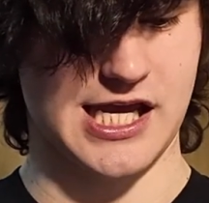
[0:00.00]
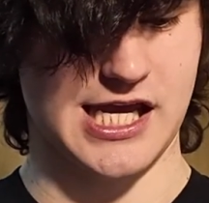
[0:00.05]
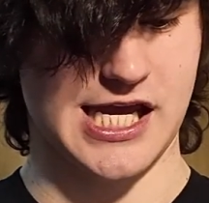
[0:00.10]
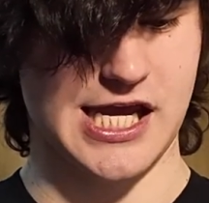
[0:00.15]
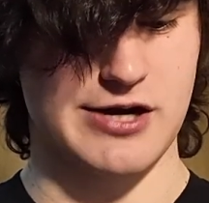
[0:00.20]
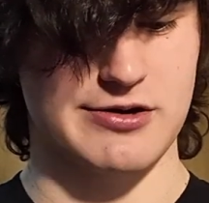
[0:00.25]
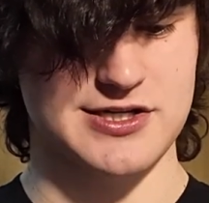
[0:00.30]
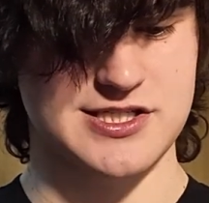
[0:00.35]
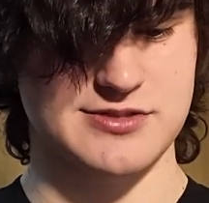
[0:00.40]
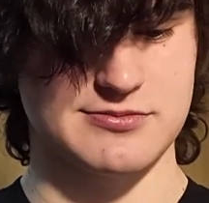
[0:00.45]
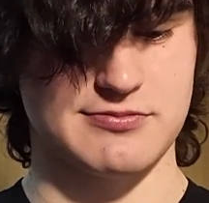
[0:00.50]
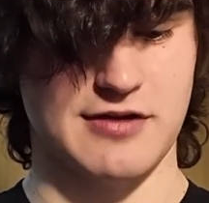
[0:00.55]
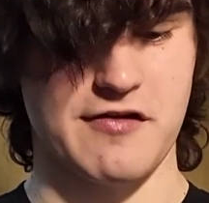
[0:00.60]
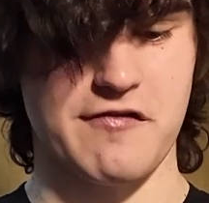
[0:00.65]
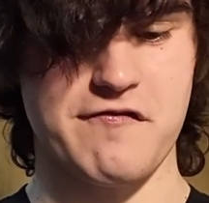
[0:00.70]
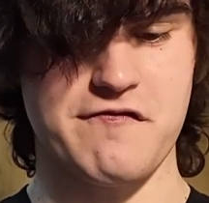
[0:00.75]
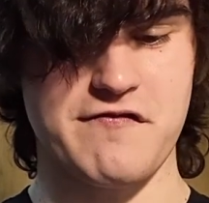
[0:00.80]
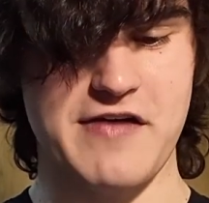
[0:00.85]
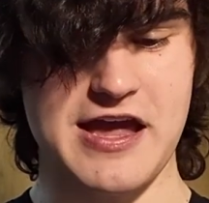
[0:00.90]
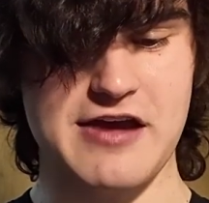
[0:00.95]
Here are some of my
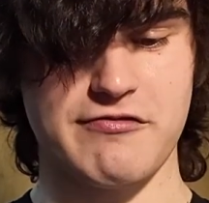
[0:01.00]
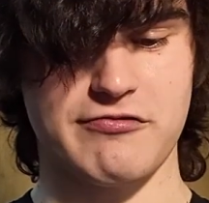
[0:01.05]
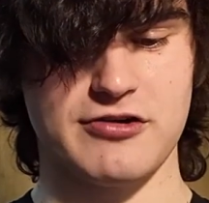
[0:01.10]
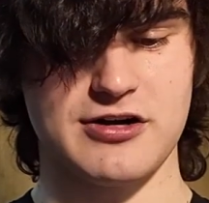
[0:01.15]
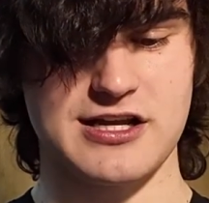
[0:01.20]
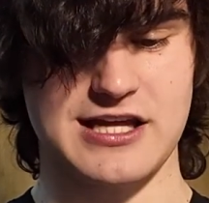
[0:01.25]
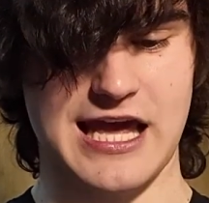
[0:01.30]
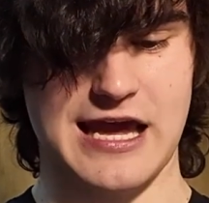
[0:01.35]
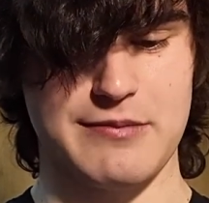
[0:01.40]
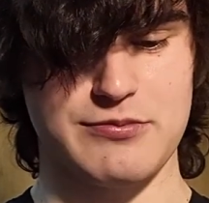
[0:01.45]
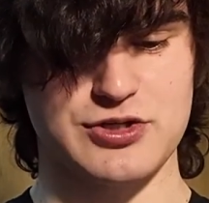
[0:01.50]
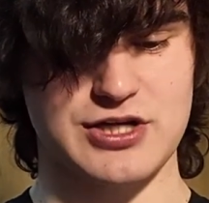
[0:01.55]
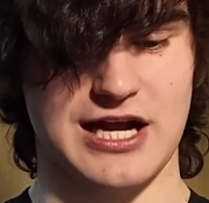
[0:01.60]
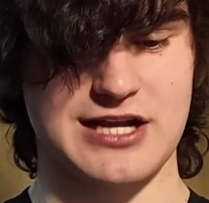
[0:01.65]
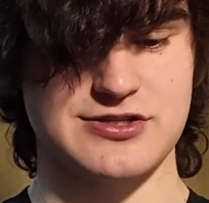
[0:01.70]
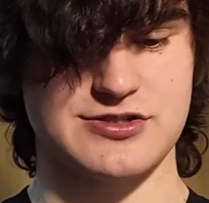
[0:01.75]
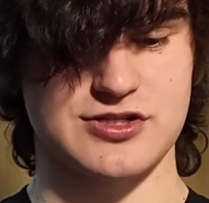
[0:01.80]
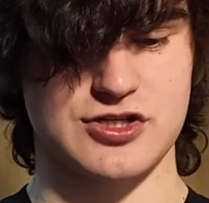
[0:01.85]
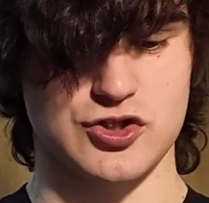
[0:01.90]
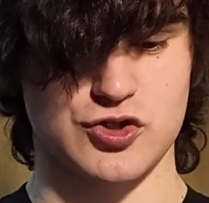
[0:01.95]
favorite game
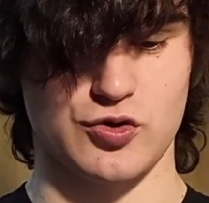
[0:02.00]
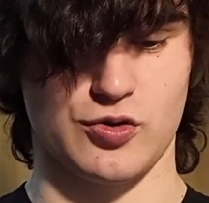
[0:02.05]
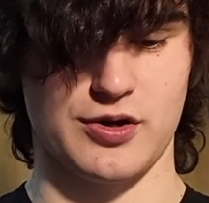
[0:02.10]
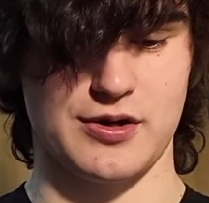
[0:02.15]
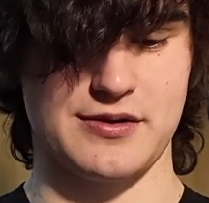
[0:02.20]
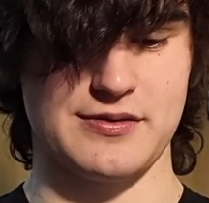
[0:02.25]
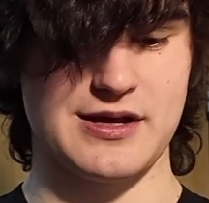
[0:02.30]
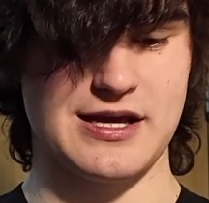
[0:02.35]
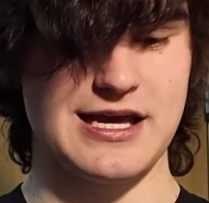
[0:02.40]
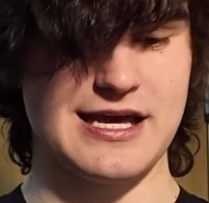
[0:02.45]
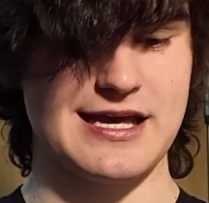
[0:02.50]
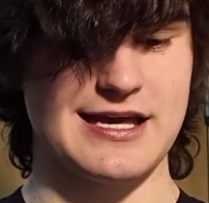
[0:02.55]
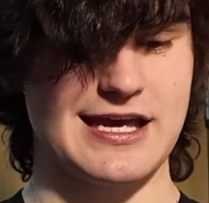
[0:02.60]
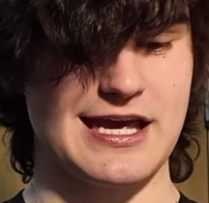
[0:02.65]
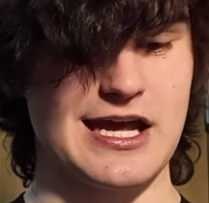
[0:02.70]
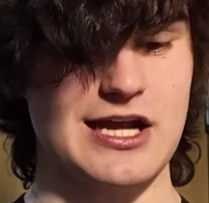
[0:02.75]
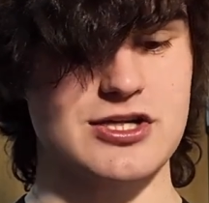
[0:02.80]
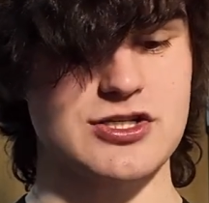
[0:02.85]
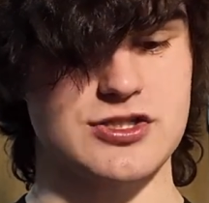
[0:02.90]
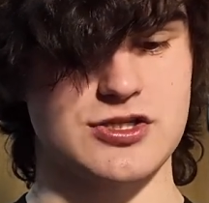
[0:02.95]
jams to join.
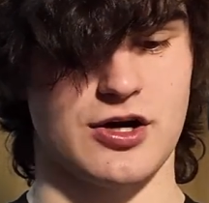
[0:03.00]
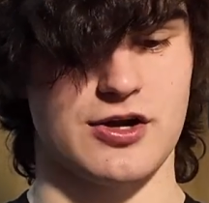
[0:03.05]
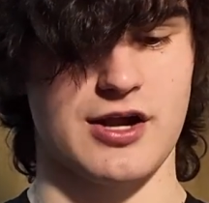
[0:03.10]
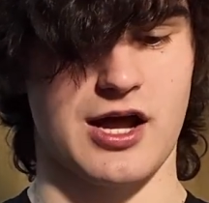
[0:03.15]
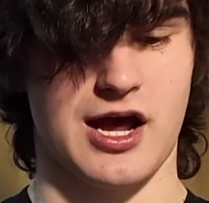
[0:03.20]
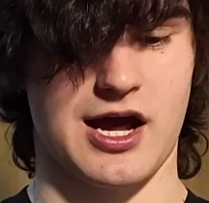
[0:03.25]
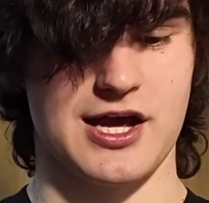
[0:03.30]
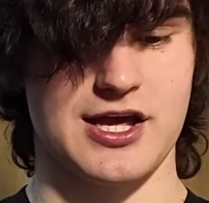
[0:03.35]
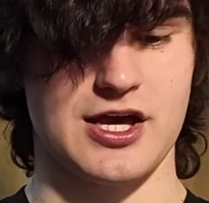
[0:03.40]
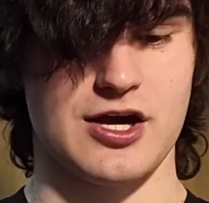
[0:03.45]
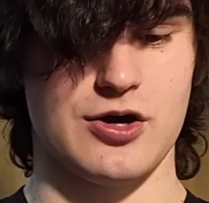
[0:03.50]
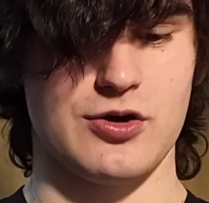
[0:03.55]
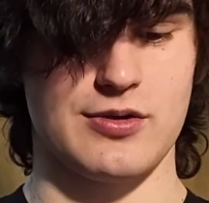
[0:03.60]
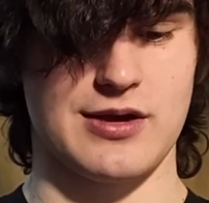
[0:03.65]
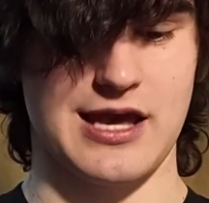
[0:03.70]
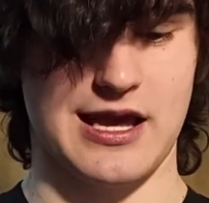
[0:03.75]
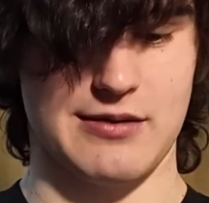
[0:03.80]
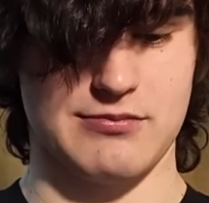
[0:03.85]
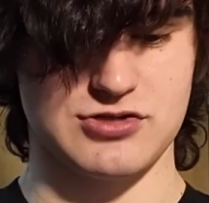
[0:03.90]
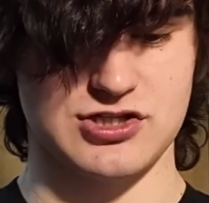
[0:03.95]
Itch.io
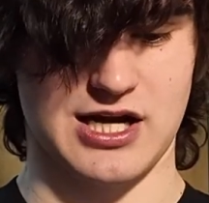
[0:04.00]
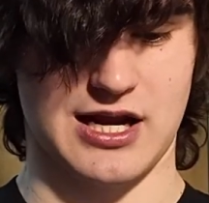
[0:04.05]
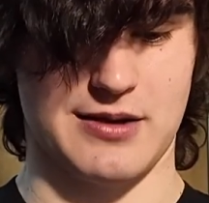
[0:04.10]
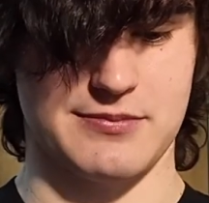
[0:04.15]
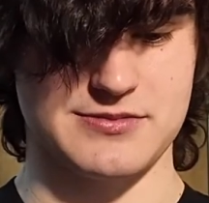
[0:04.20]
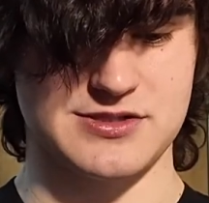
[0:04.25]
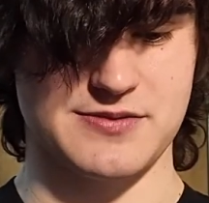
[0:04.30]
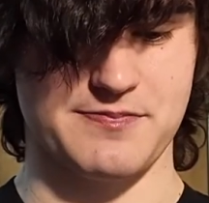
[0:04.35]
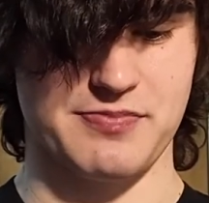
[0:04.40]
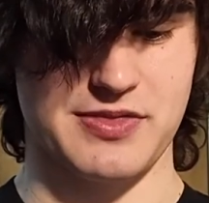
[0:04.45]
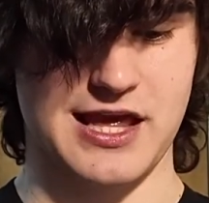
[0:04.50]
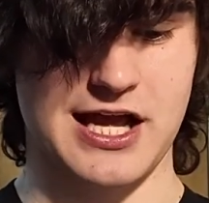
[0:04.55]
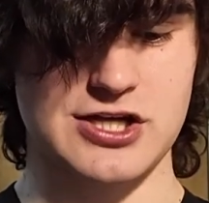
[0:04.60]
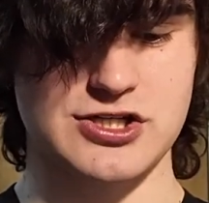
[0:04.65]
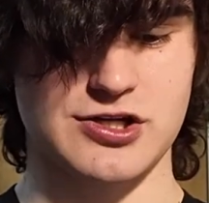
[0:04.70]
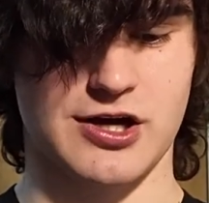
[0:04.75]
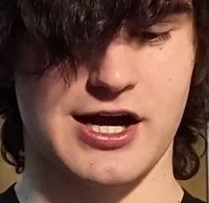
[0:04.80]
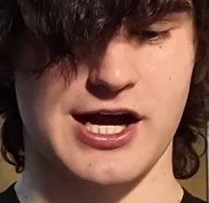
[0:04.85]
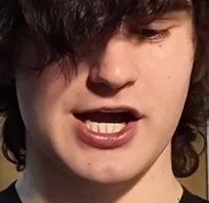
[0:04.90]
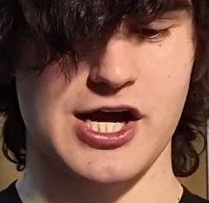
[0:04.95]
Game Jams.
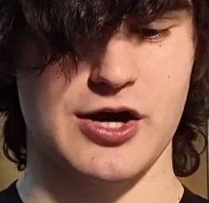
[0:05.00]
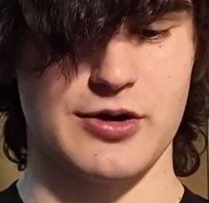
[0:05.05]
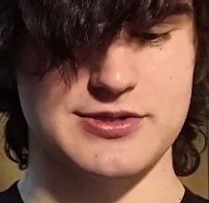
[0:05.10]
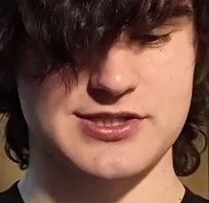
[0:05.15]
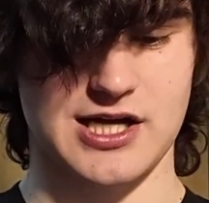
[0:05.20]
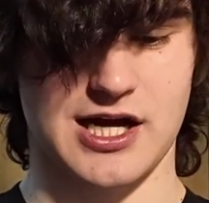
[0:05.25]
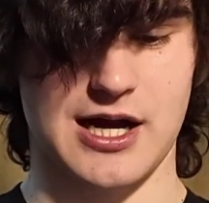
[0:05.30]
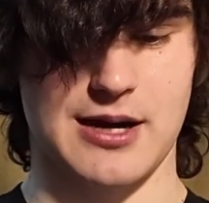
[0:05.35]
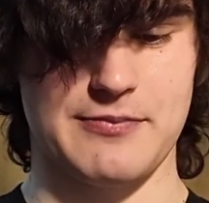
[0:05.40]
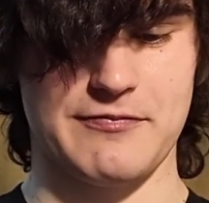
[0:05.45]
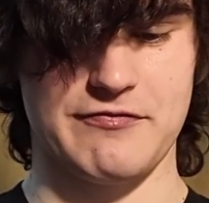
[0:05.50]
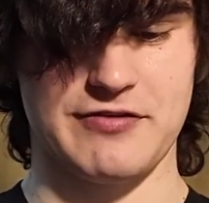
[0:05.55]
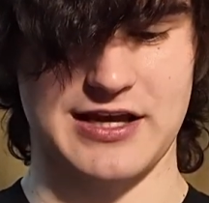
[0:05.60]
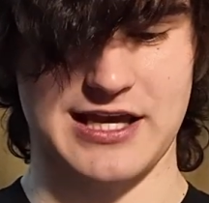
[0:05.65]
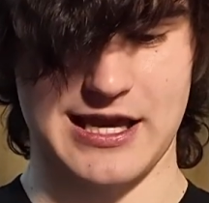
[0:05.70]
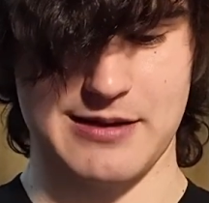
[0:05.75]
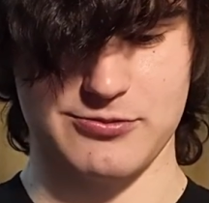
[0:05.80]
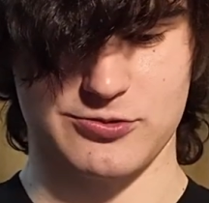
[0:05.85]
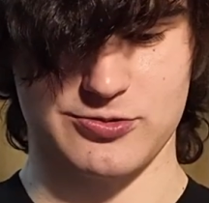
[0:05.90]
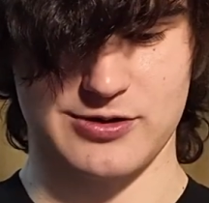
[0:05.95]
Itch.io is a hub for
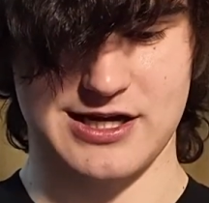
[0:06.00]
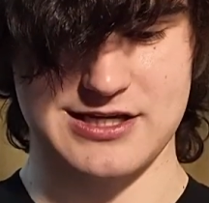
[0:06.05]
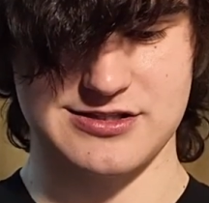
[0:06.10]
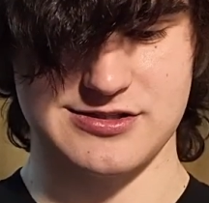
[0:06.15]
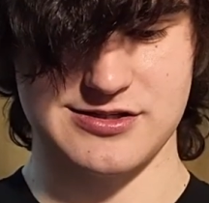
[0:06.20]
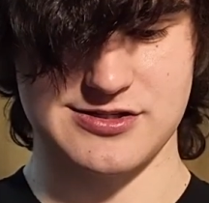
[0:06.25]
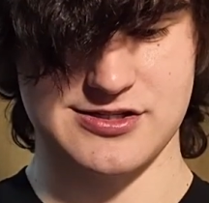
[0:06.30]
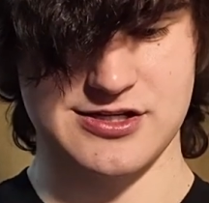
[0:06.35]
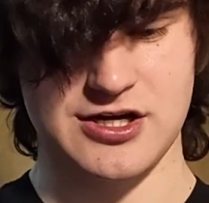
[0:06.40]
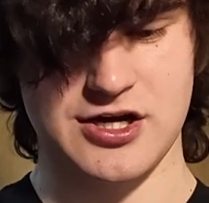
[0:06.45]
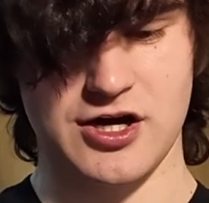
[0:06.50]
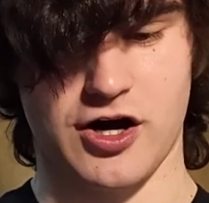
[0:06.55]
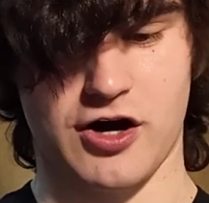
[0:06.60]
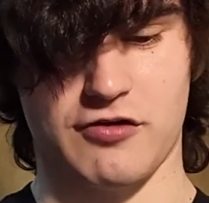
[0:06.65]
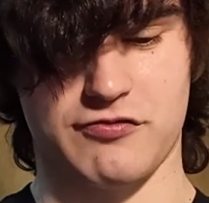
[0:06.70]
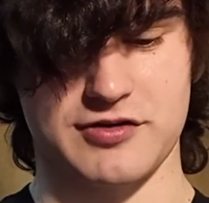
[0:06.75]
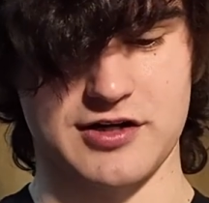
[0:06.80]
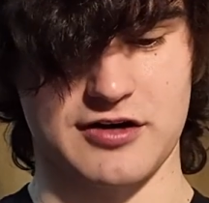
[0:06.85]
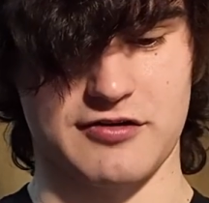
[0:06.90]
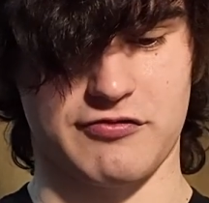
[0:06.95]
game creators,
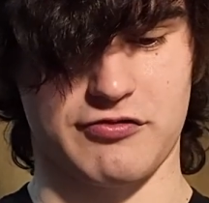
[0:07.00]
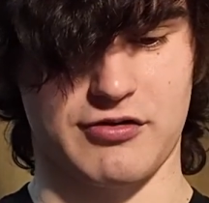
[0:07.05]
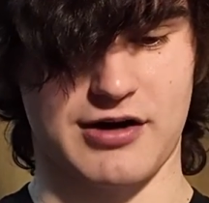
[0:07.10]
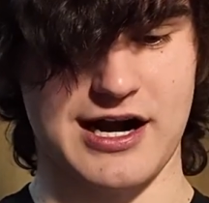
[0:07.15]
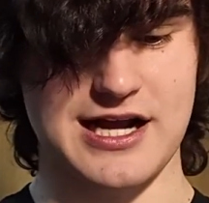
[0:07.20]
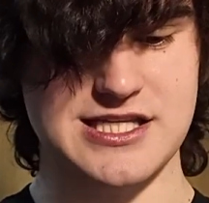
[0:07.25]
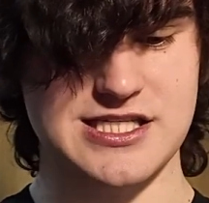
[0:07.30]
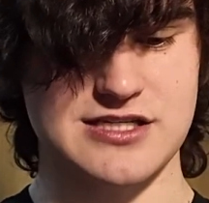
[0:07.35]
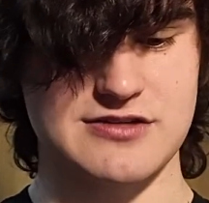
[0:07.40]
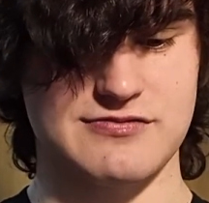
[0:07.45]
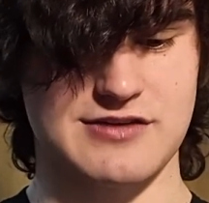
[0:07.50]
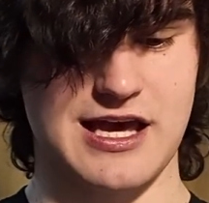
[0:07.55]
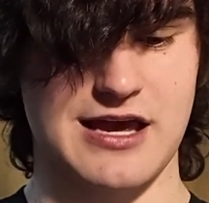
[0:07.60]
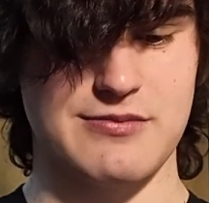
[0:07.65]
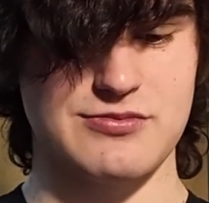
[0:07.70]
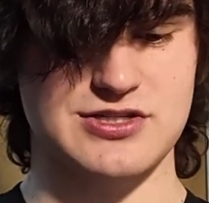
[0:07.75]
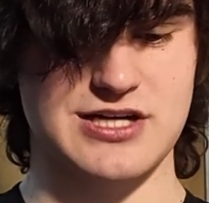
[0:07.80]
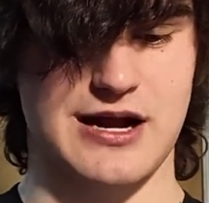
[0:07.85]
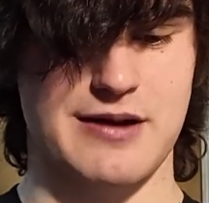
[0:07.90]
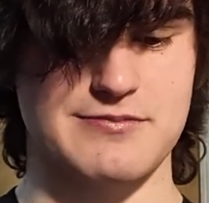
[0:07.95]
offering a variety of
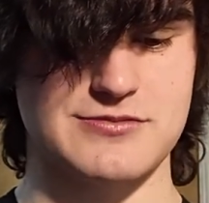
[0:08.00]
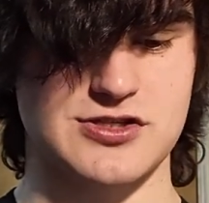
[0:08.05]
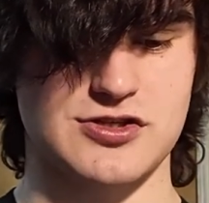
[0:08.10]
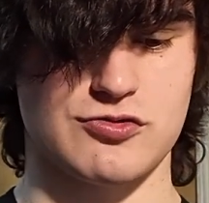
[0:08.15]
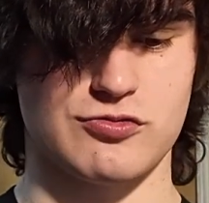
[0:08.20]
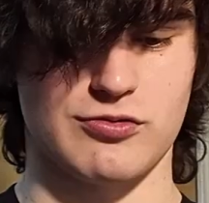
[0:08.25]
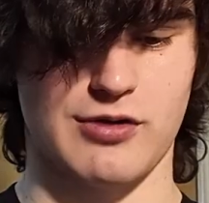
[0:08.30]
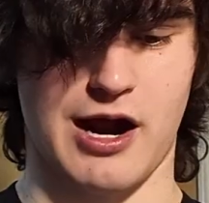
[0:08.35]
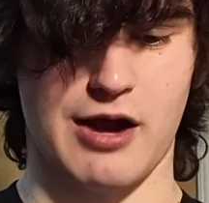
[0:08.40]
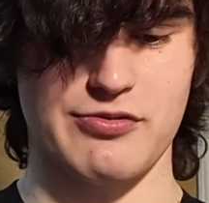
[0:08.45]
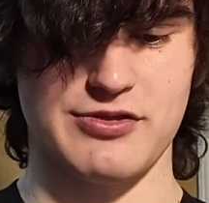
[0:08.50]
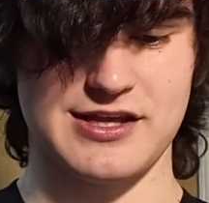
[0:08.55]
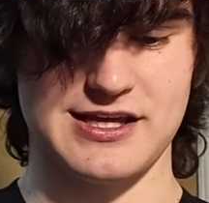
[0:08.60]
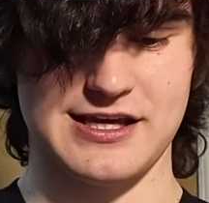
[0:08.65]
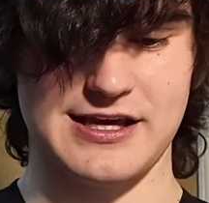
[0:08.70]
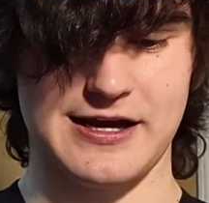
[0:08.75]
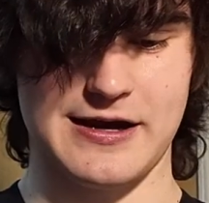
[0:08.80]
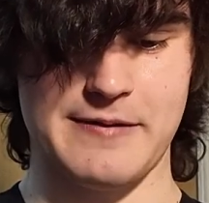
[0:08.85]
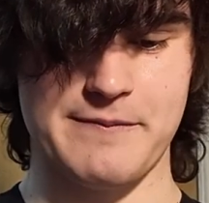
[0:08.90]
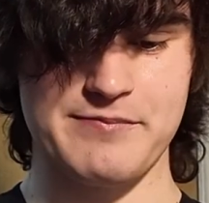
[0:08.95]
game jams throughout the
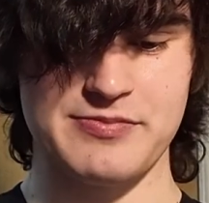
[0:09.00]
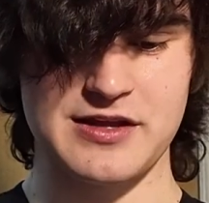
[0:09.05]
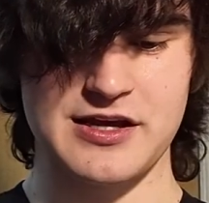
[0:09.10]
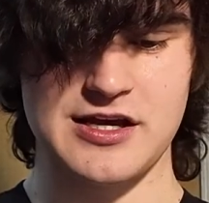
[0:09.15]
year.